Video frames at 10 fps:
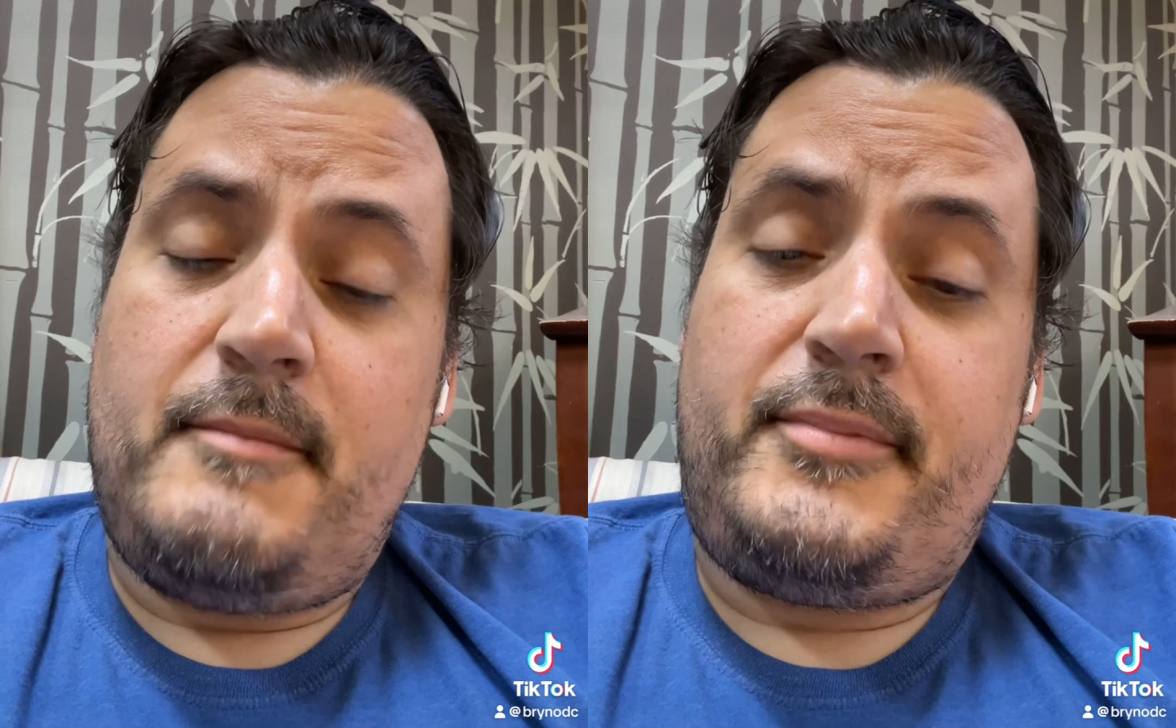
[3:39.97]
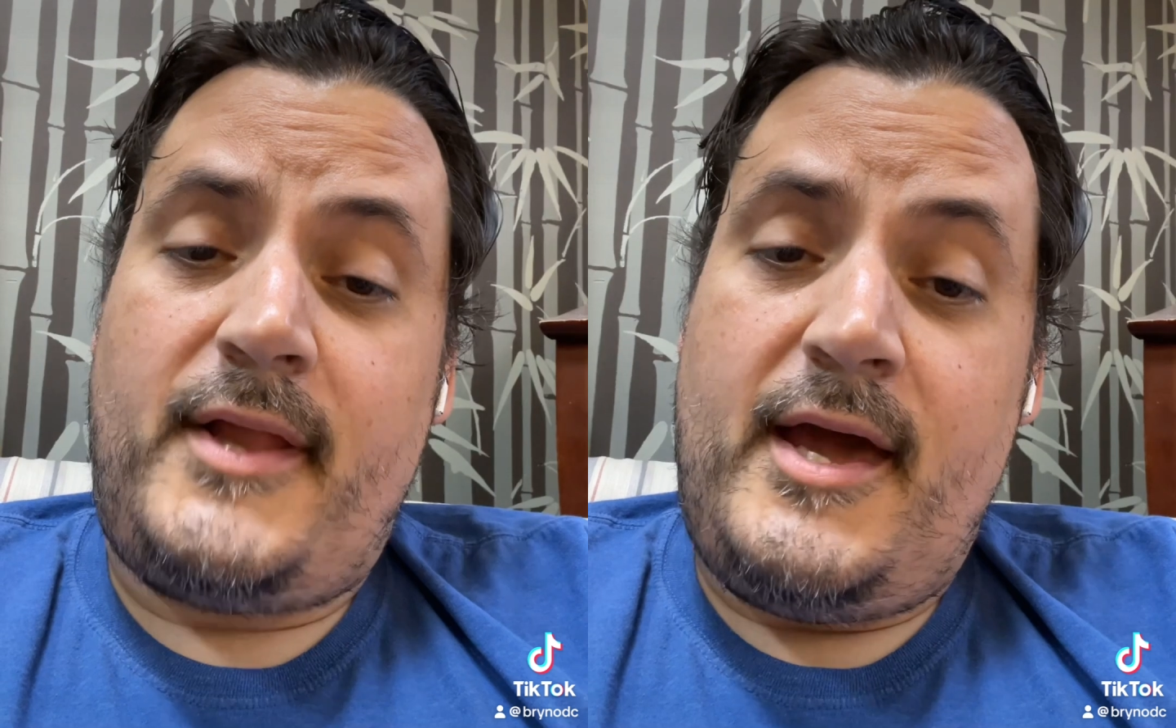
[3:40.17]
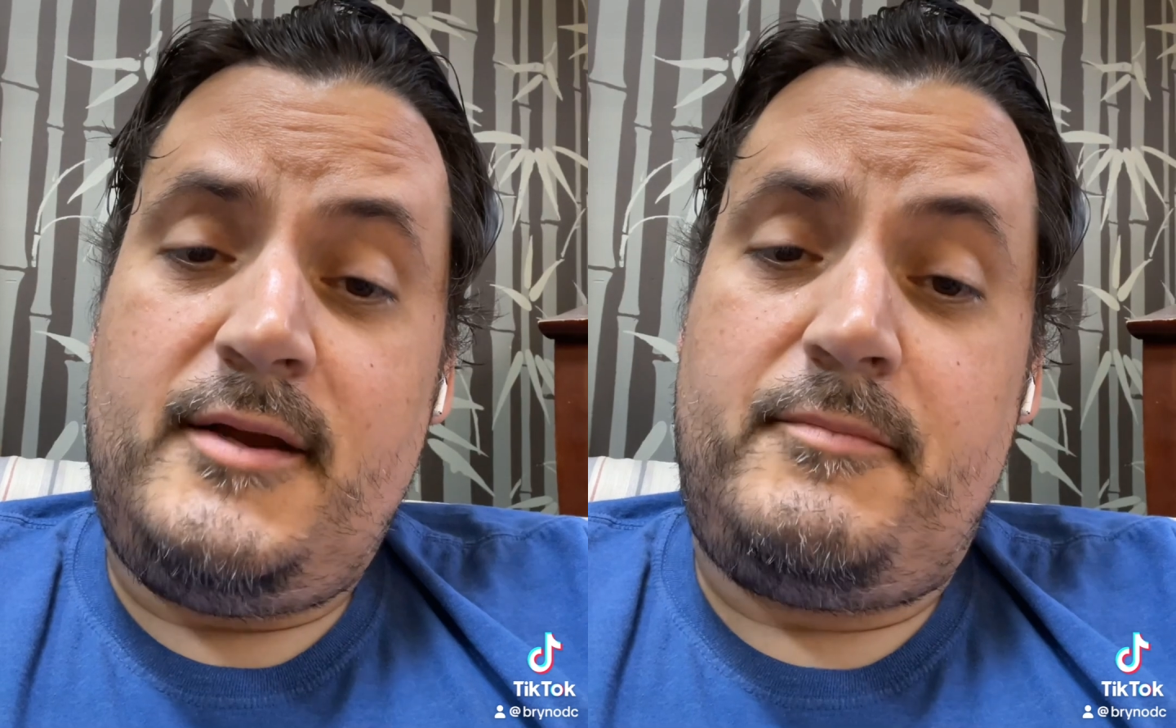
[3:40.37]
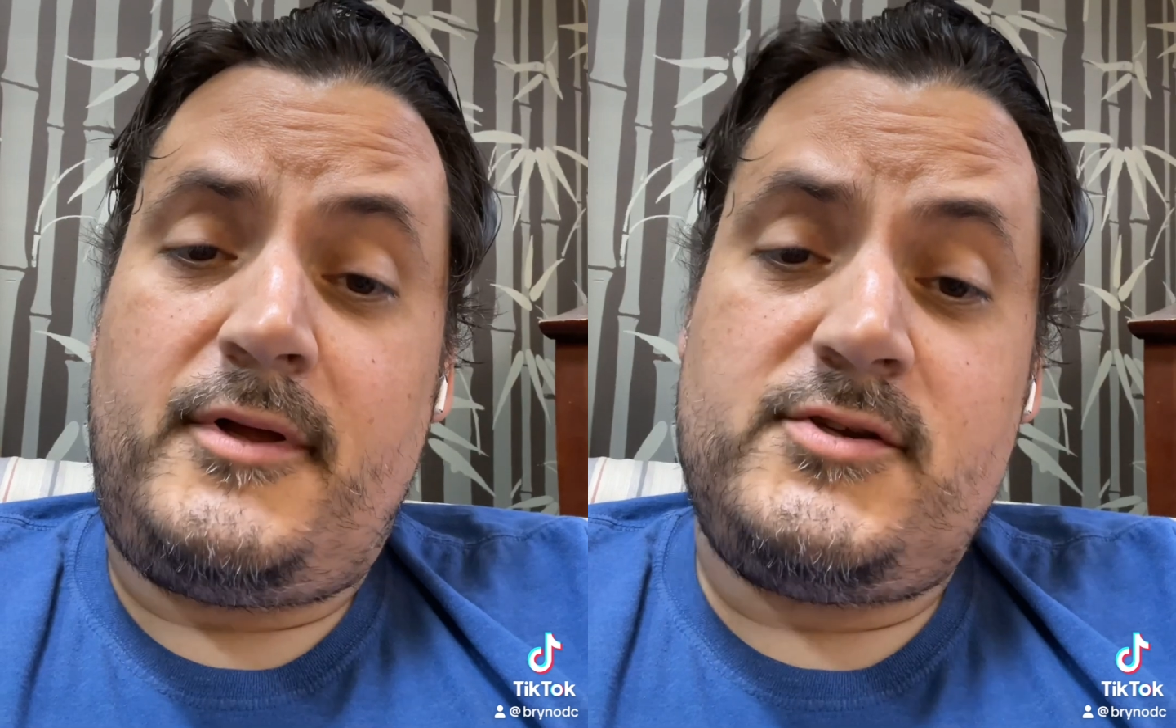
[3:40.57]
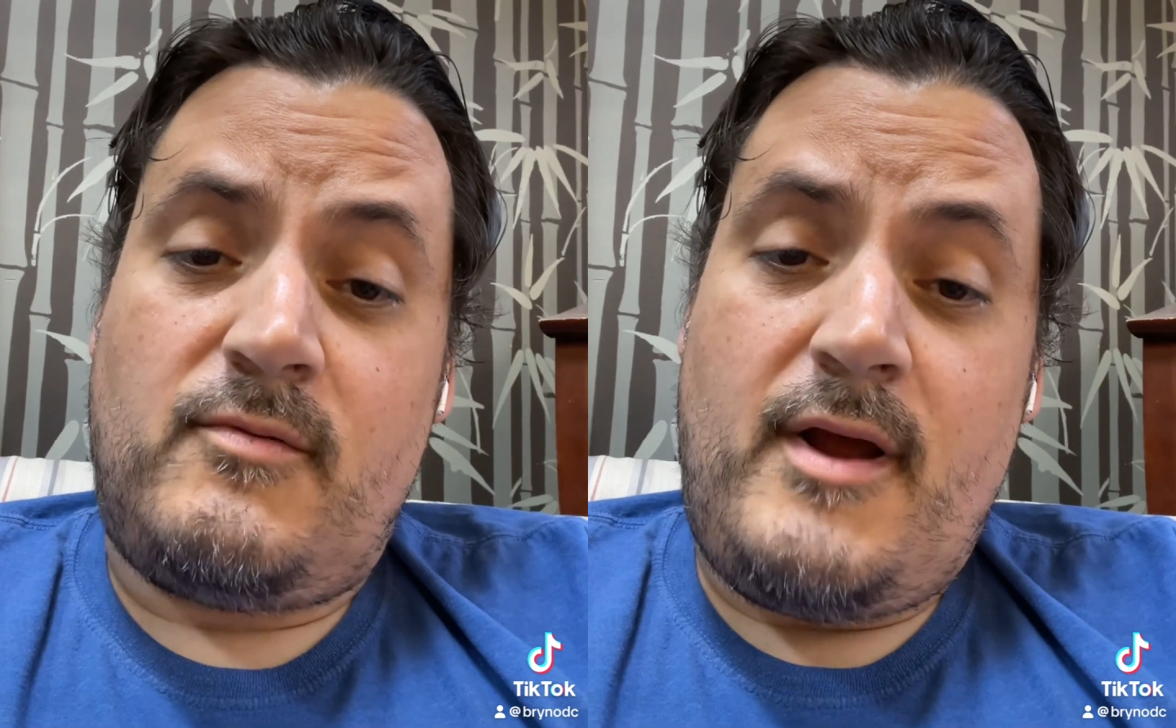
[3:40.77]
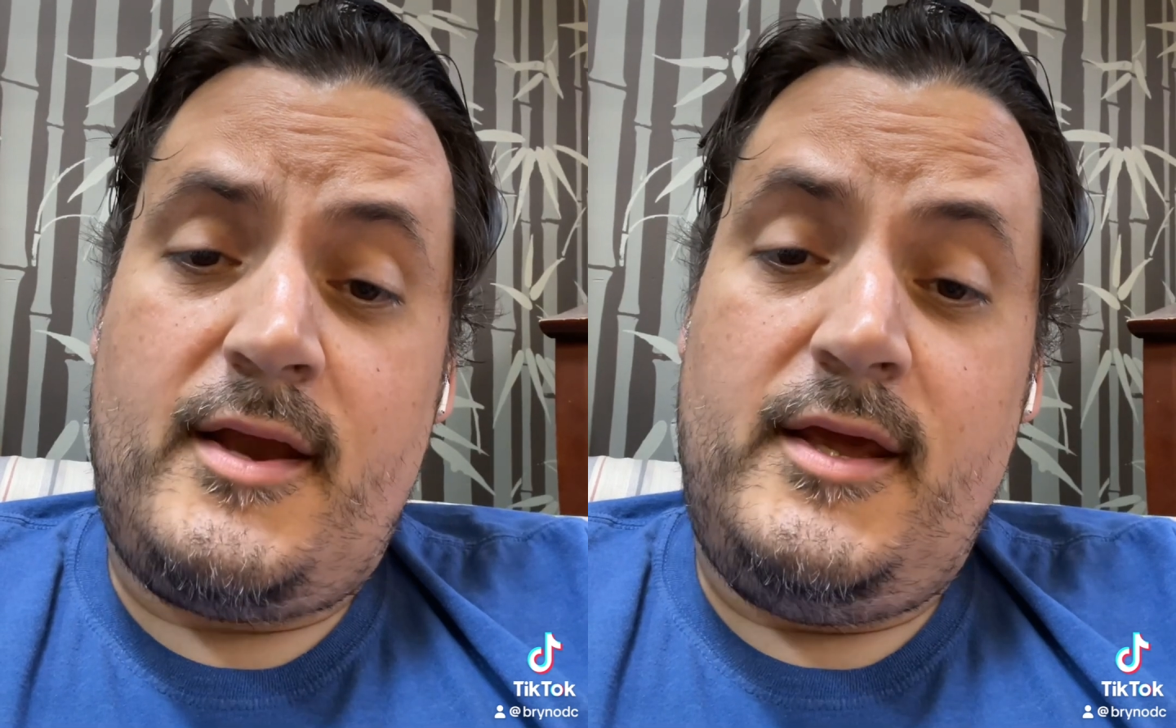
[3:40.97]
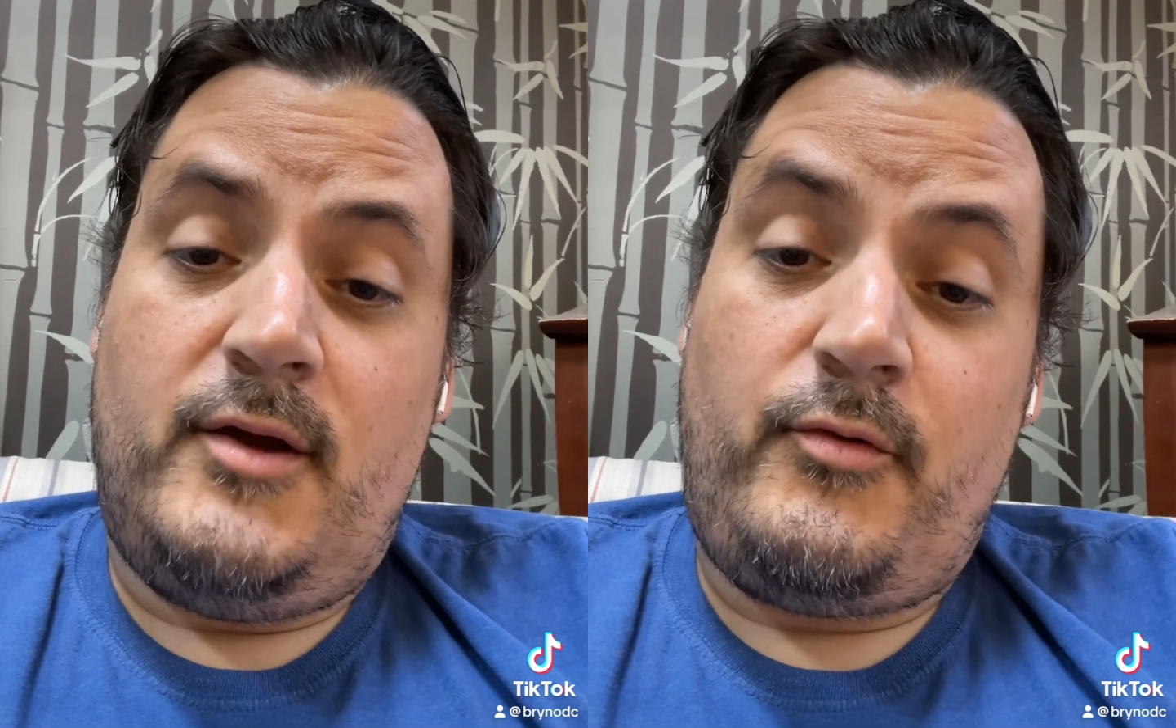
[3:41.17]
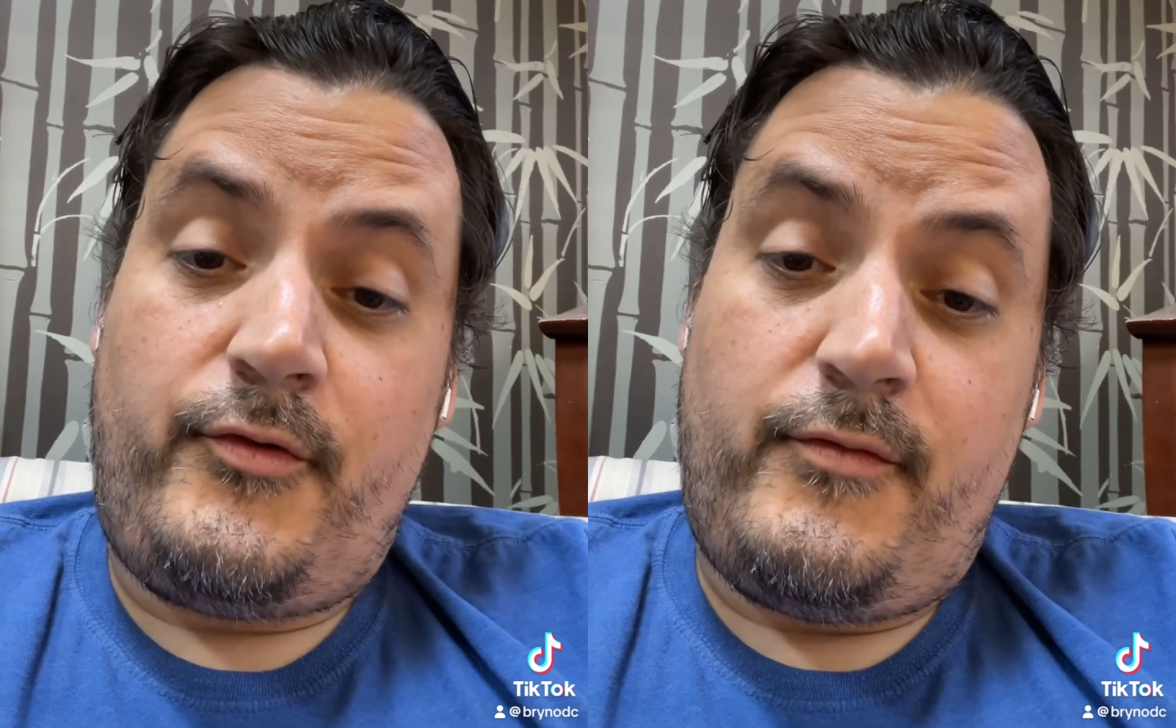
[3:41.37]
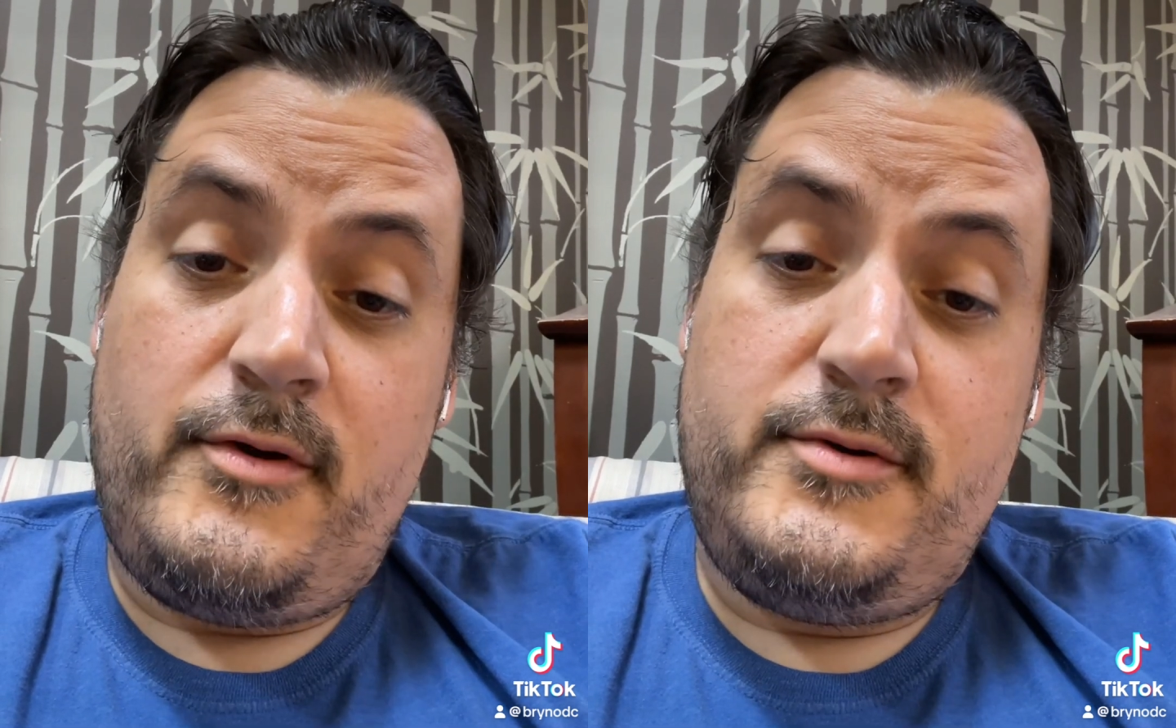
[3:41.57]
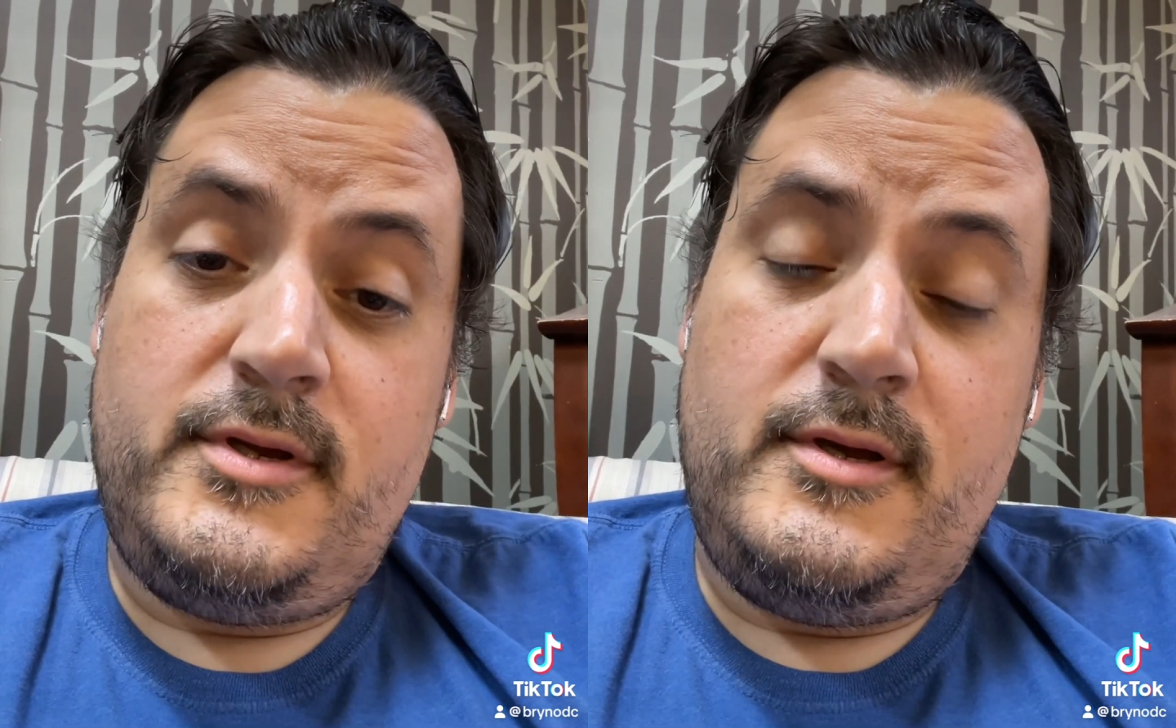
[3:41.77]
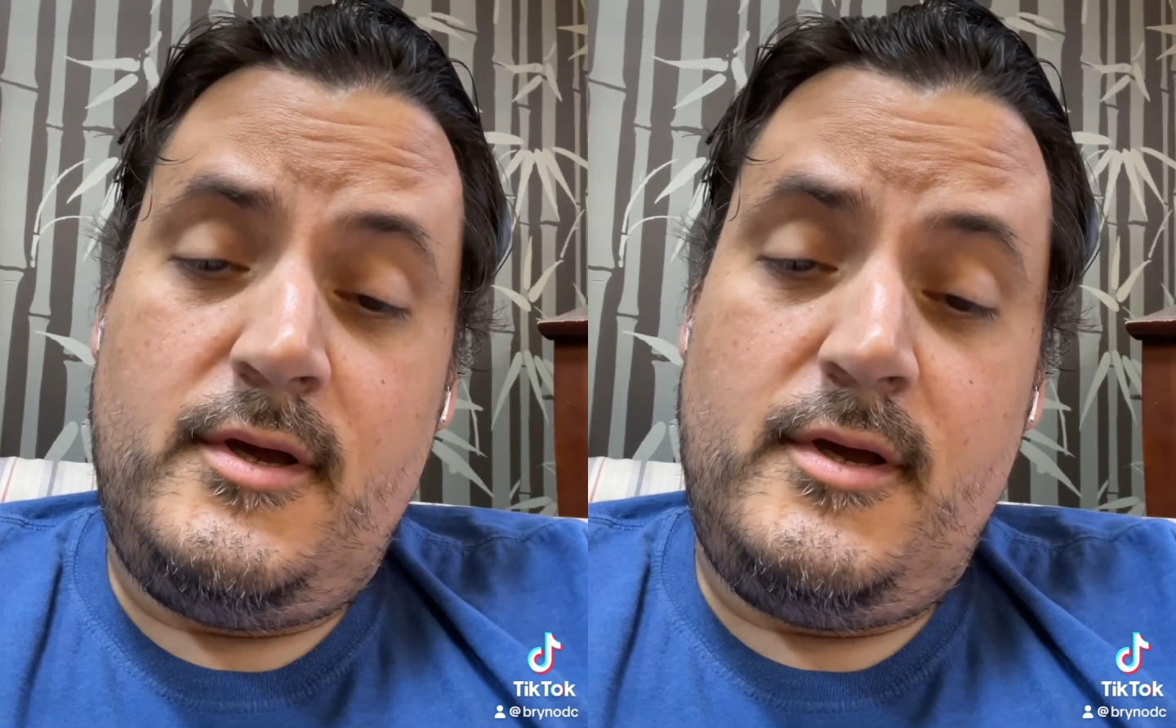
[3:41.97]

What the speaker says: that plant plus red equals fruit,